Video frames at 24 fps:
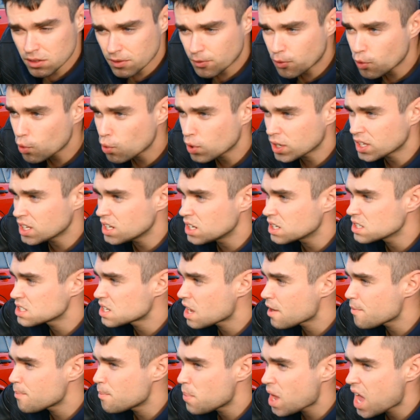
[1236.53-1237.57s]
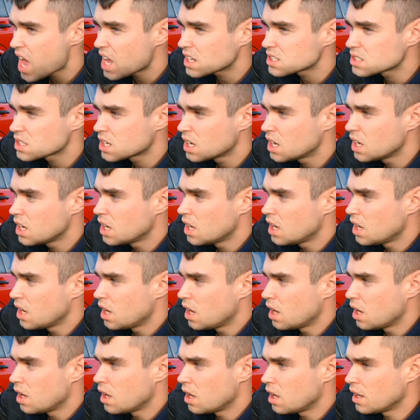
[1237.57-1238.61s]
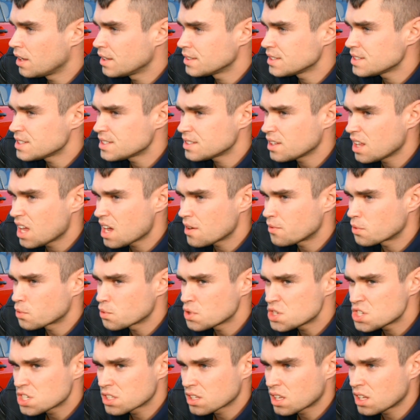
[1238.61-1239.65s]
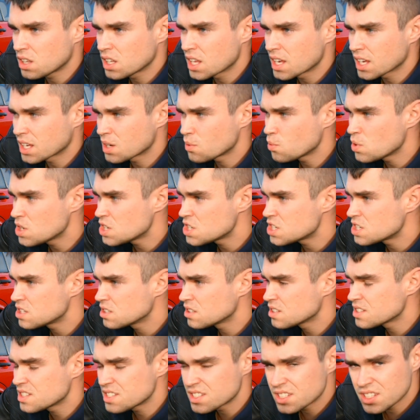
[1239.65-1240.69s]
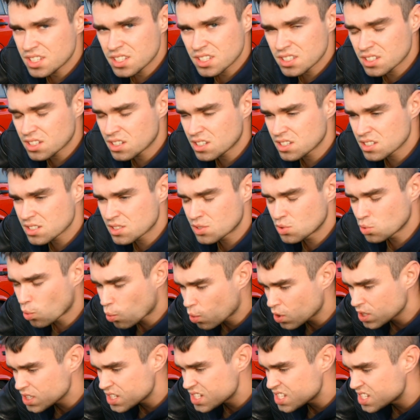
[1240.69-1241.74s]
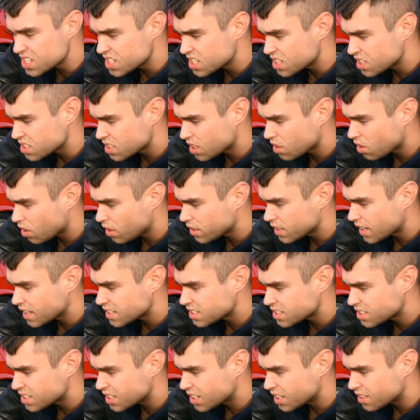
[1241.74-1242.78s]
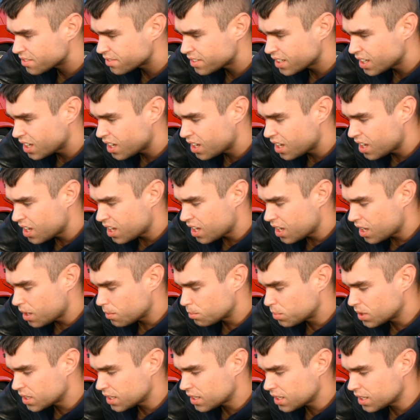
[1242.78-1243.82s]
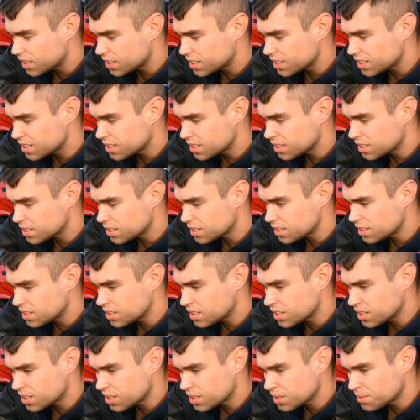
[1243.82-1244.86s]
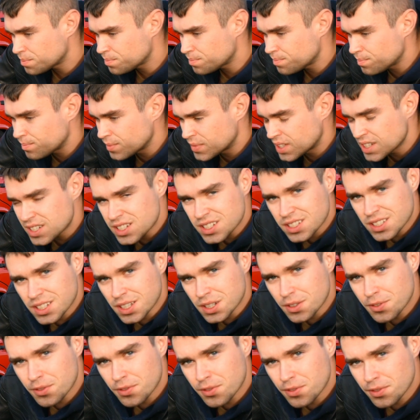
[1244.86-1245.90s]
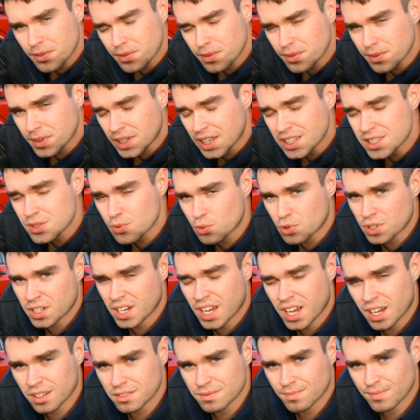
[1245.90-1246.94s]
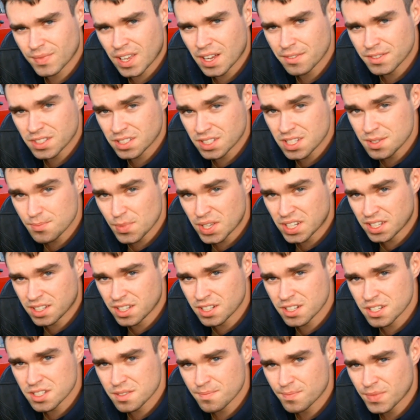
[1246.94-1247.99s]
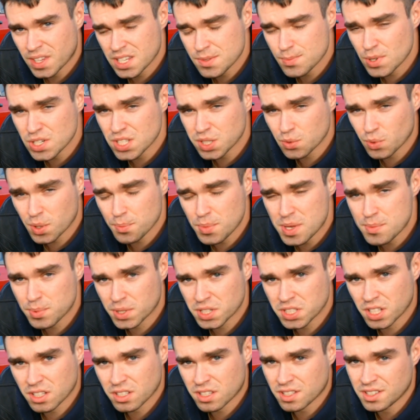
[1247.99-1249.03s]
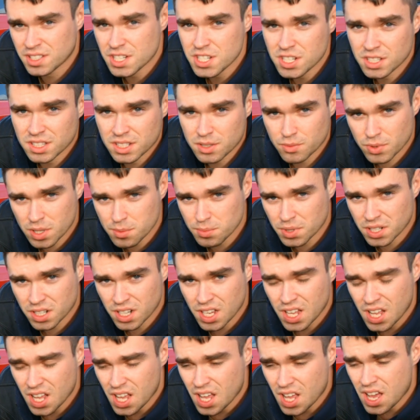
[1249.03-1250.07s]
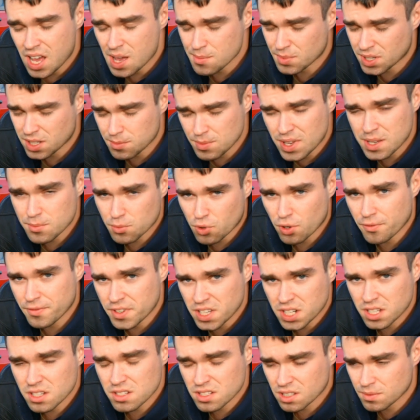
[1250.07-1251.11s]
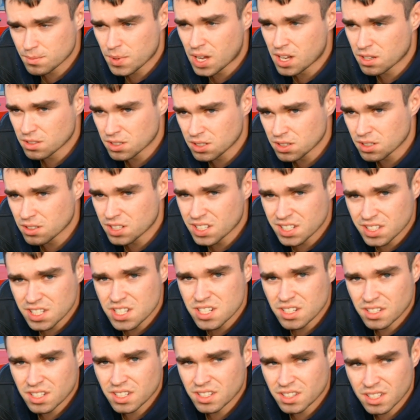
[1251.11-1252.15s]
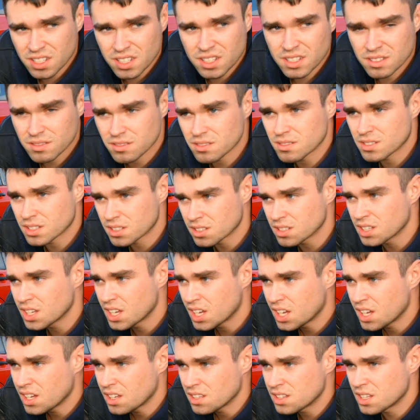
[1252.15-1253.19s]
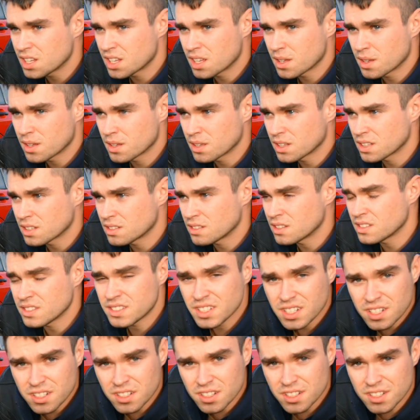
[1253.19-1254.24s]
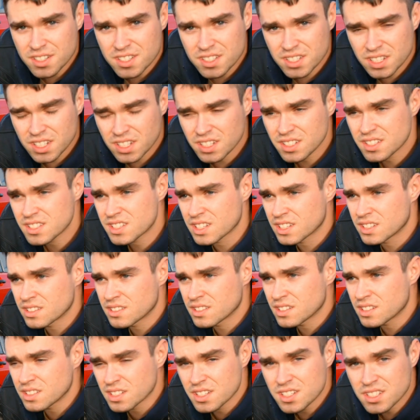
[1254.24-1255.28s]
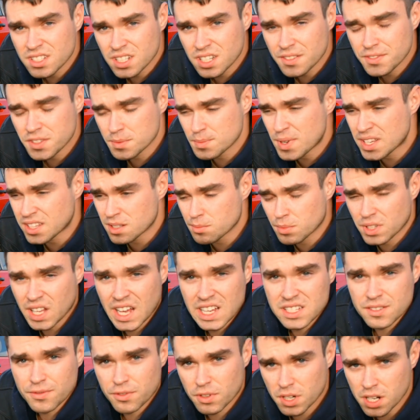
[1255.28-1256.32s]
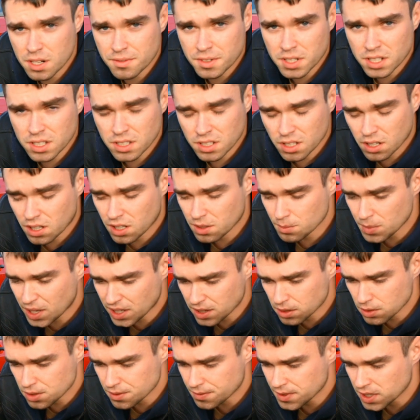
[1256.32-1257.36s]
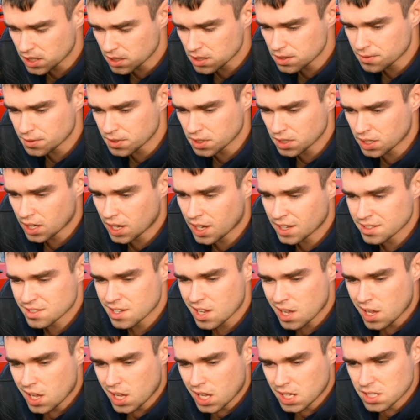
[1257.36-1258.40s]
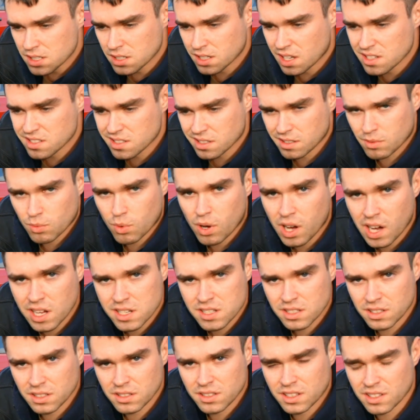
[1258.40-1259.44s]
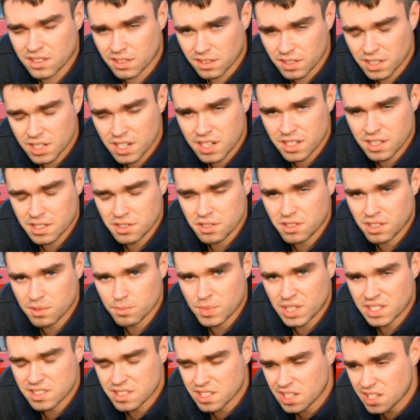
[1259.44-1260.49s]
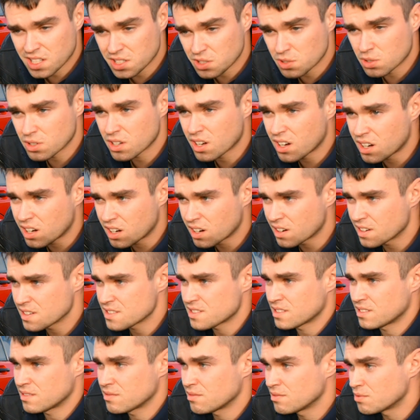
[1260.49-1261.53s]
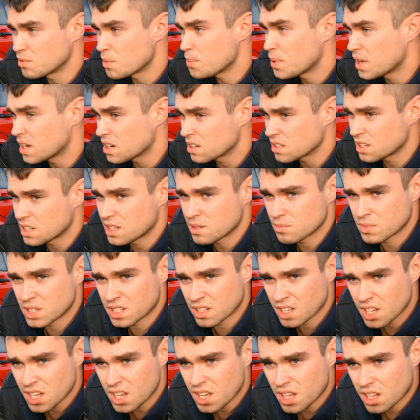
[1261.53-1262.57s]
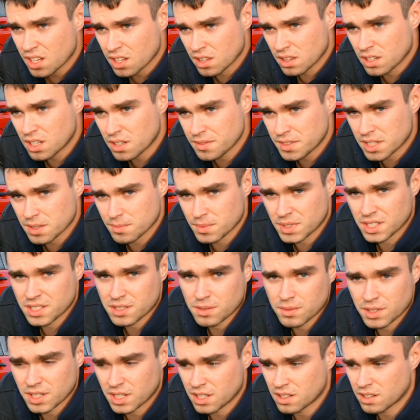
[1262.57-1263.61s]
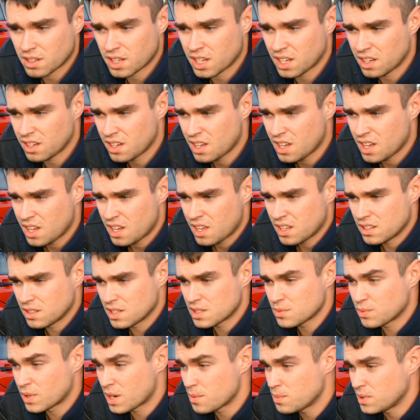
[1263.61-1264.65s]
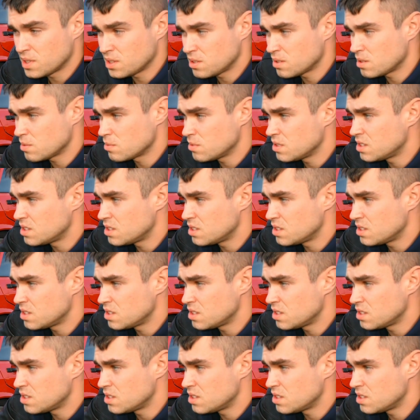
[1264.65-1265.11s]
40 years have passed and they still have original like windshield seals, door seals, and all that stuff. But you know, this stuff gets worn out after this many years, especially when people don't condition their rubber. I'm gonna make more videos about you know conditioning the the the interior seats and other stuff to make them last forever. You know, I'll make those videos for you guys, so you guys can watch and you can learn and you can maintain your cars and repair them and love them this way. Okay, that's what I've been doing